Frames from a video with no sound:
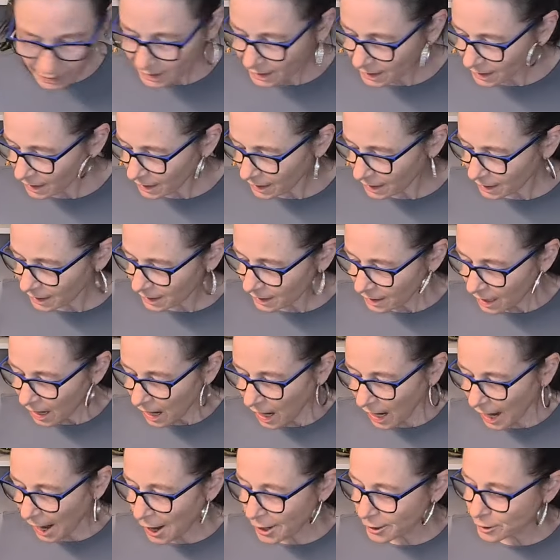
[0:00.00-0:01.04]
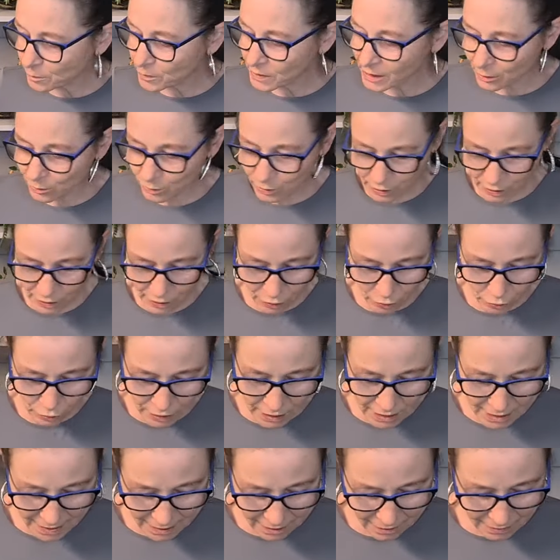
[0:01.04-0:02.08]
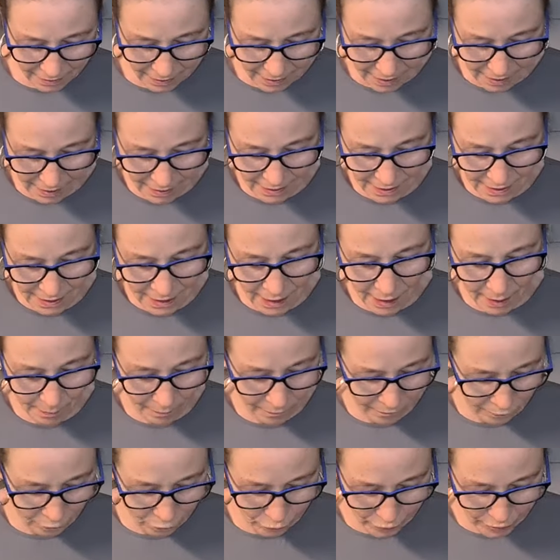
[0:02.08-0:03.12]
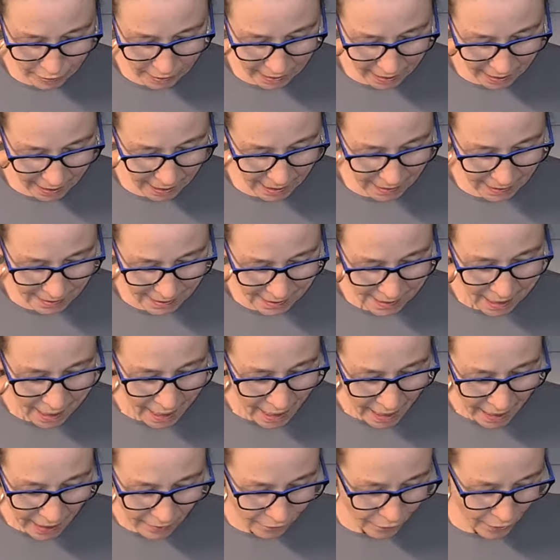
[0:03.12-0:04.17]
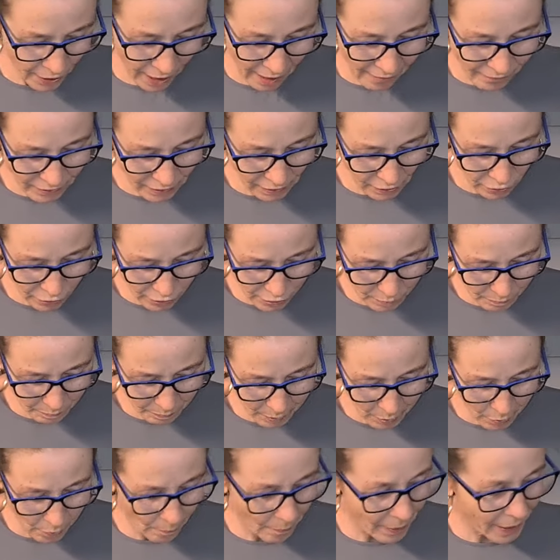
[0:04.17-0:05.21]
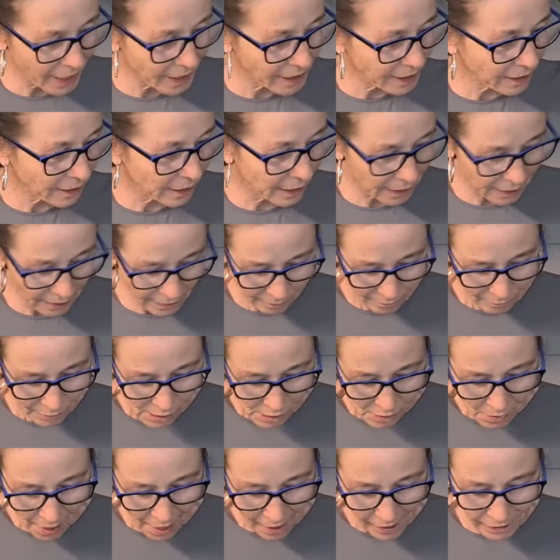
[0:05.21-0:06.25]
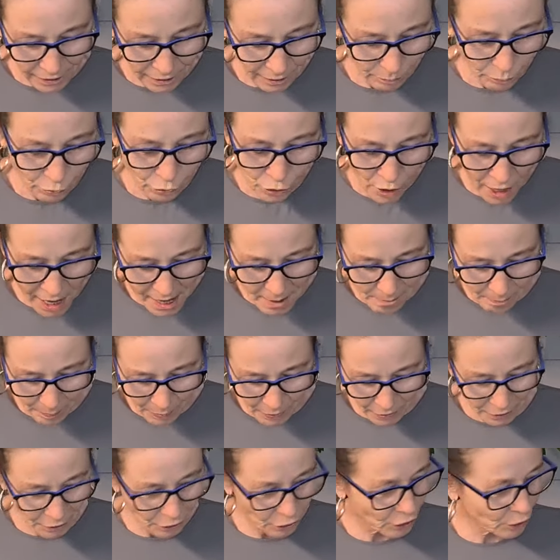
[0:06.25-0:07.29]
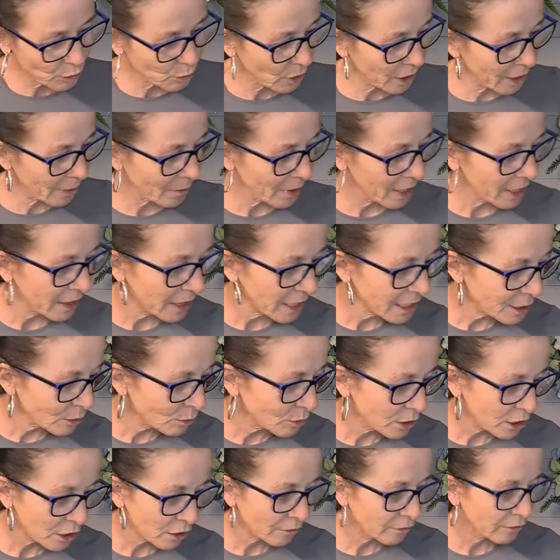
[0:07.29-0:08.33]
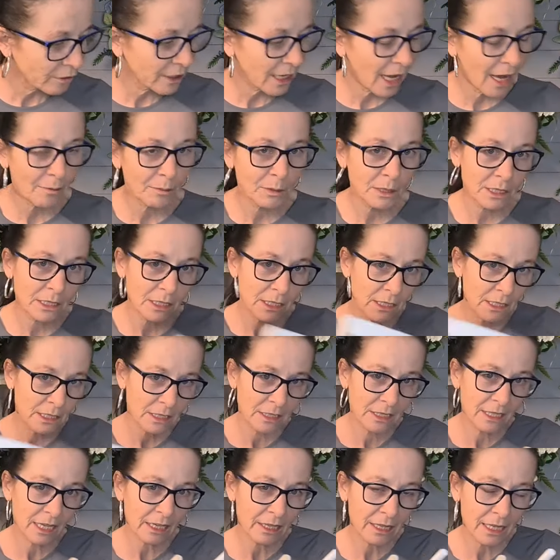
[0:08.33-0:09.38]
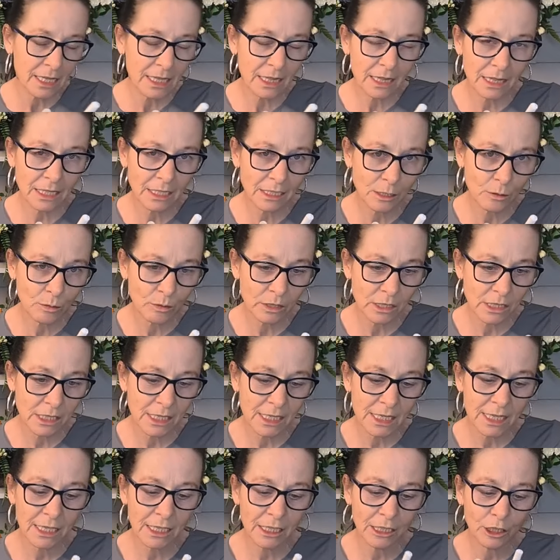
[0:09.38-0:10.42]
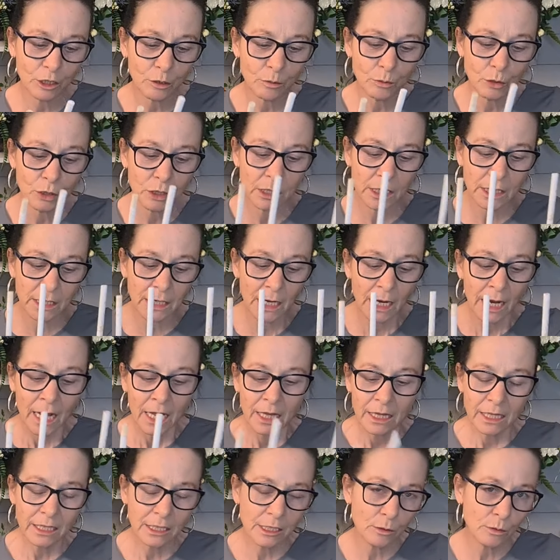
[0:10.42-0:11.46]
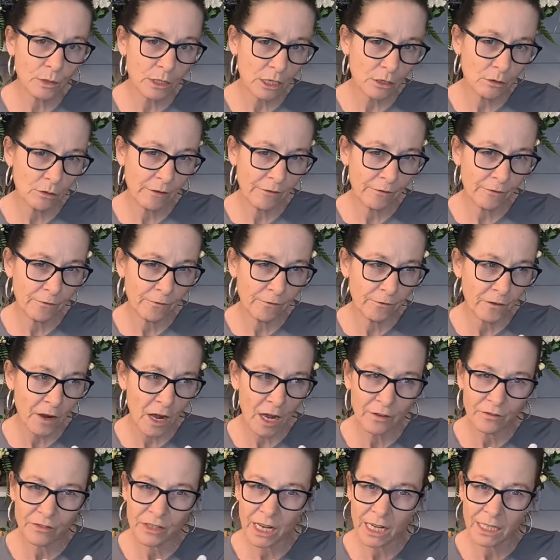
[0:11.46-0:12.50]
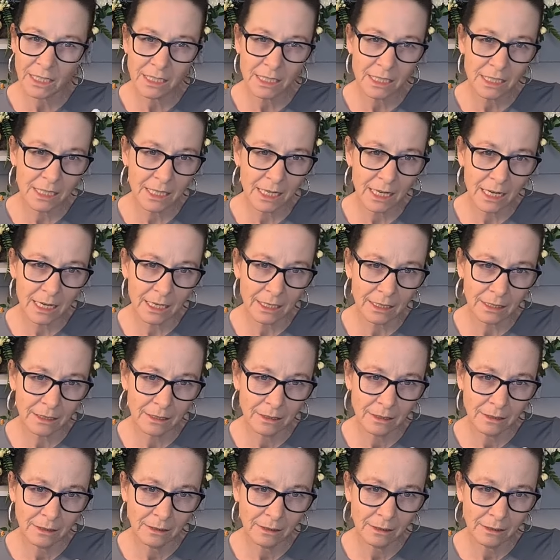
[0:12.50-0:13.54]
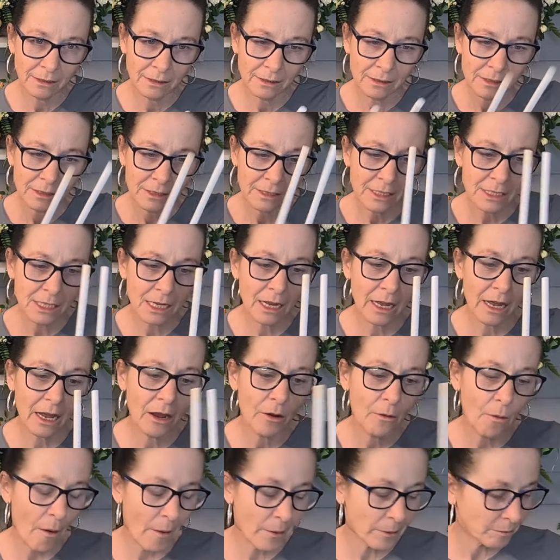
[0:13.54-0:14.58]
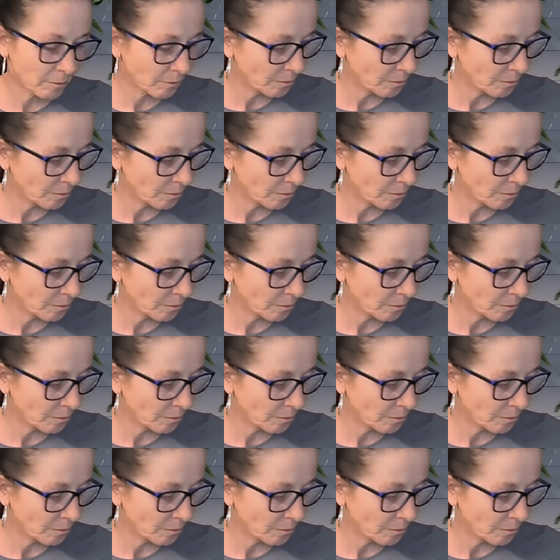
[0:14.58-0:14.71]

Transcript: again, I hope that was a good little tip for you guys. If you haven't got a bow maker, try and purchase one. I mean, this was off at Amazon, and I think this was in English money, this was only $5.99. So